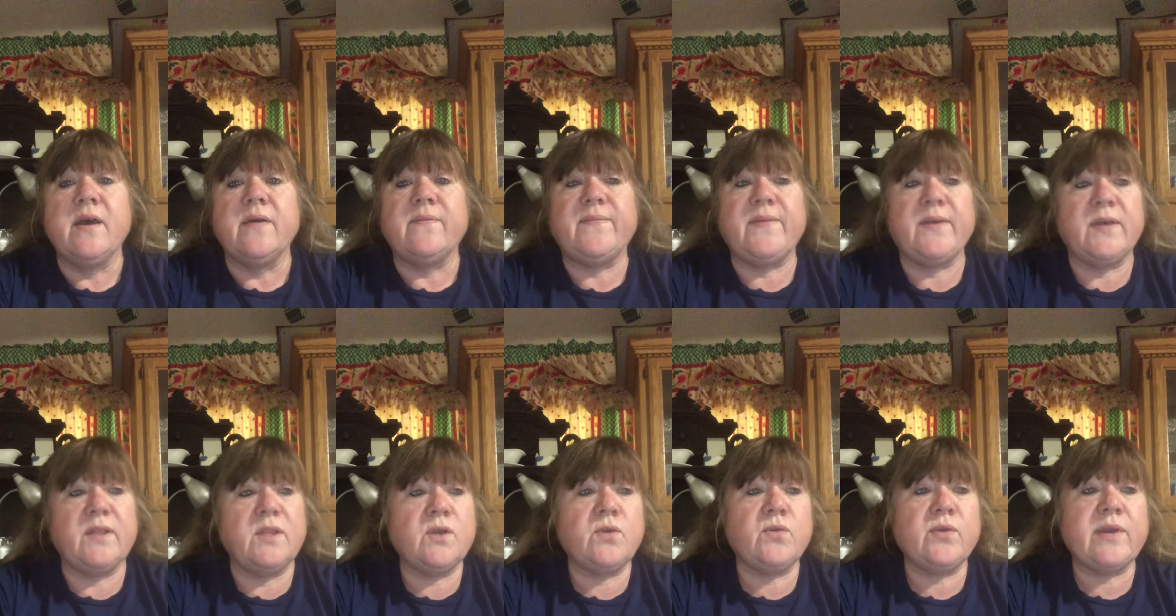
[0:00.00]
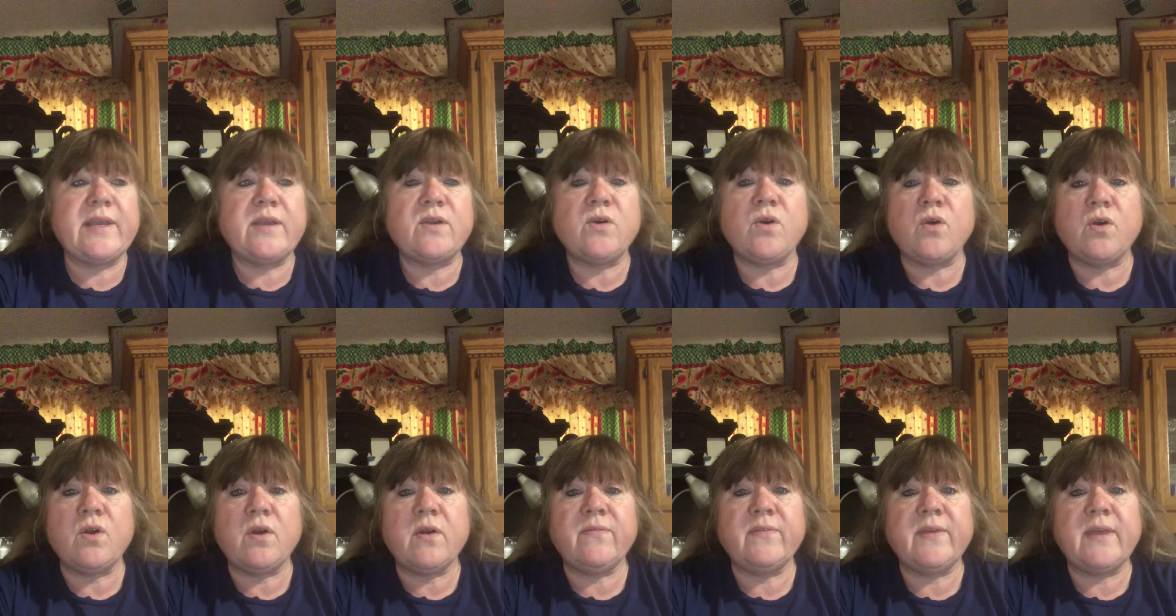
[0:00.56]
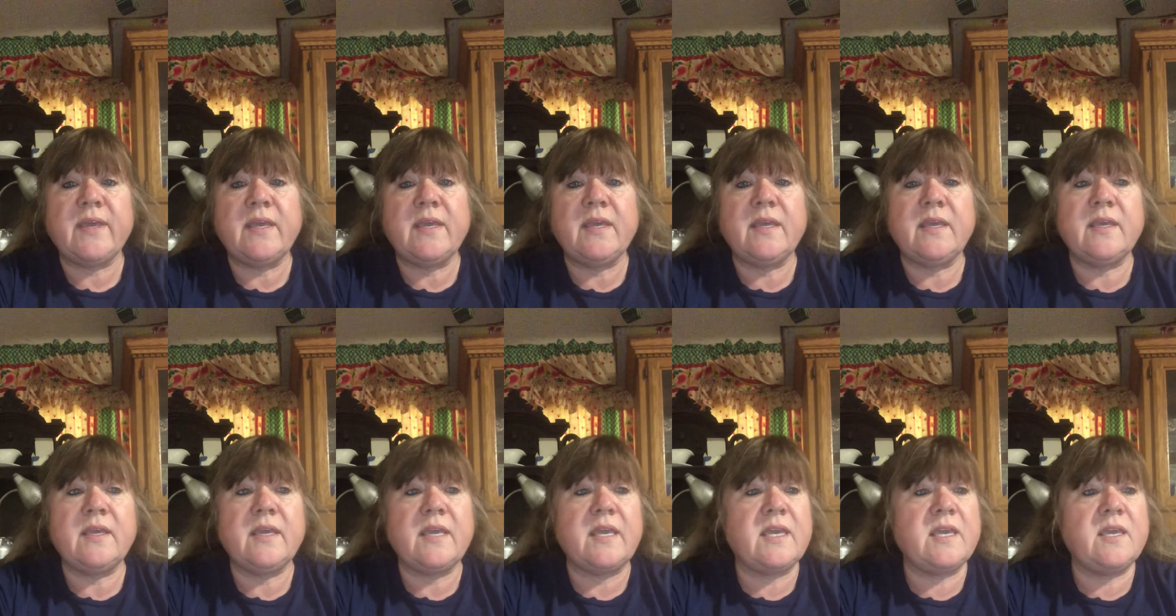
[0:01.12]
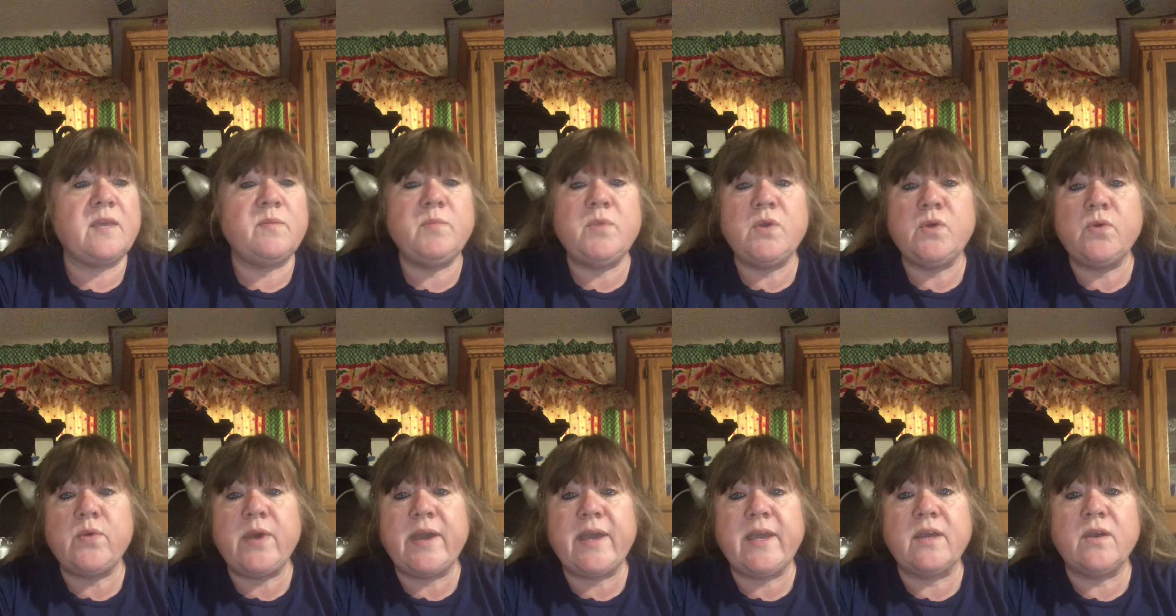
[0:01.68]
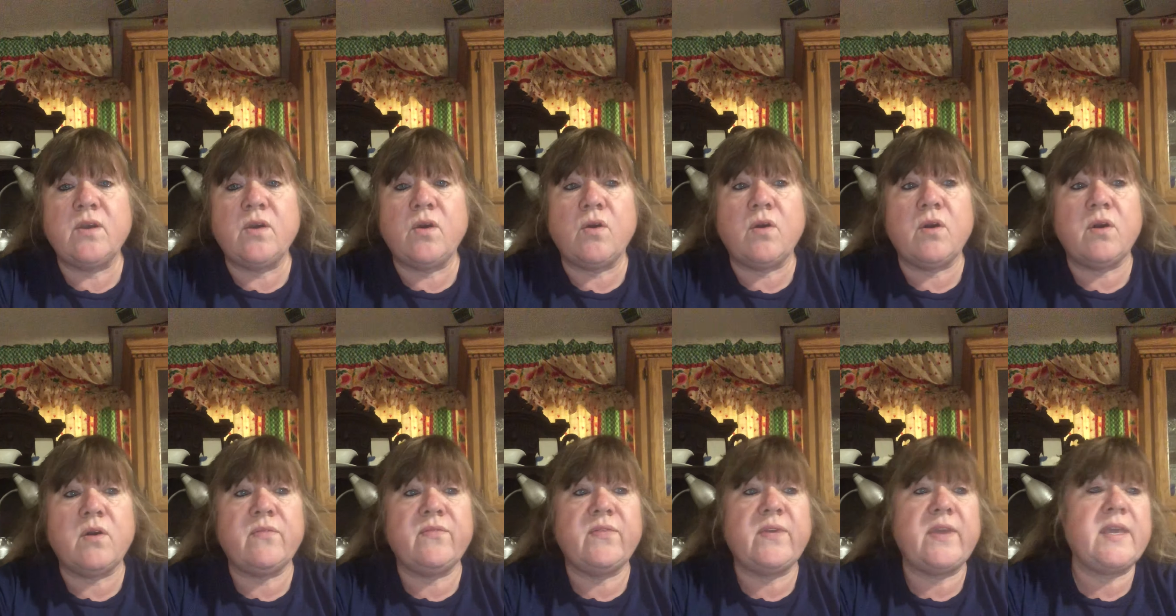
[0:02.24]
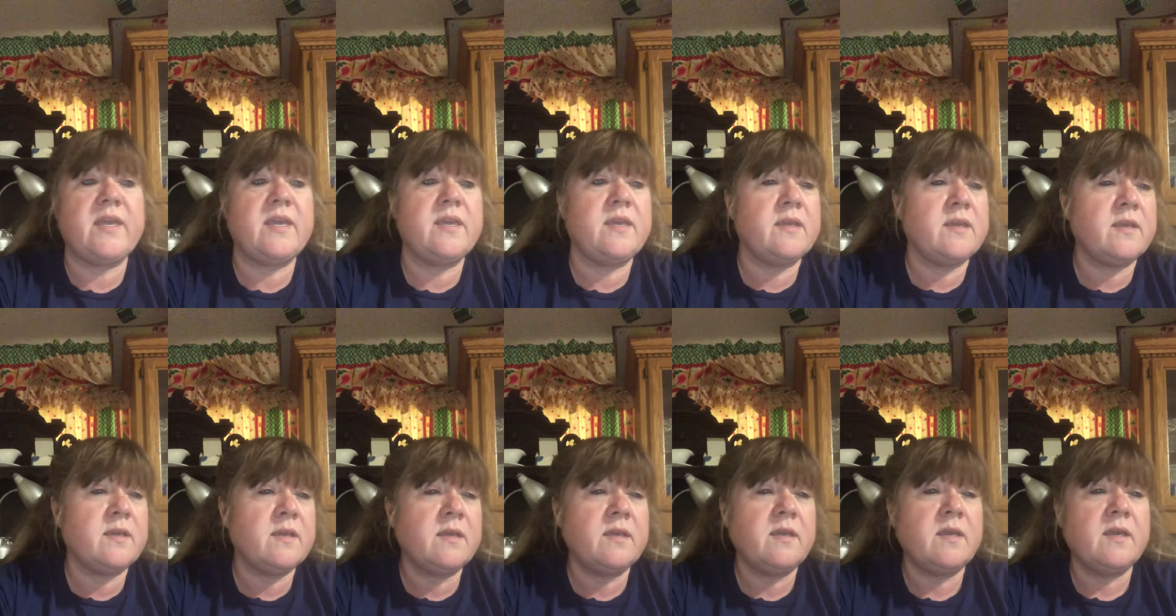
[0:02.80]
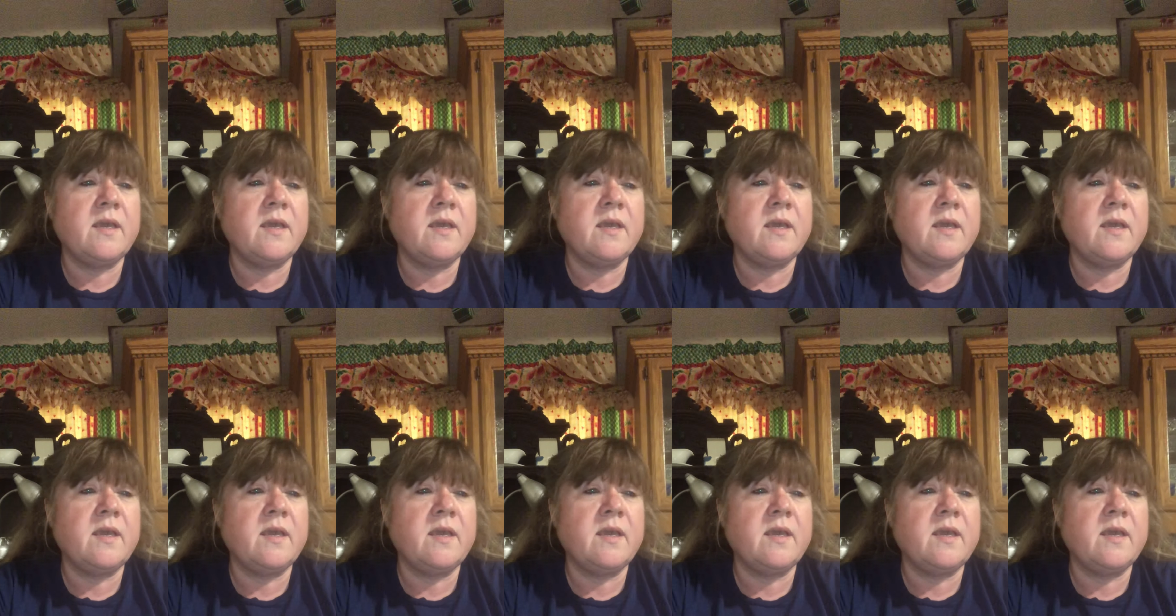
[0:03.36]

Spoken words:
filigree carving, emu egg carving,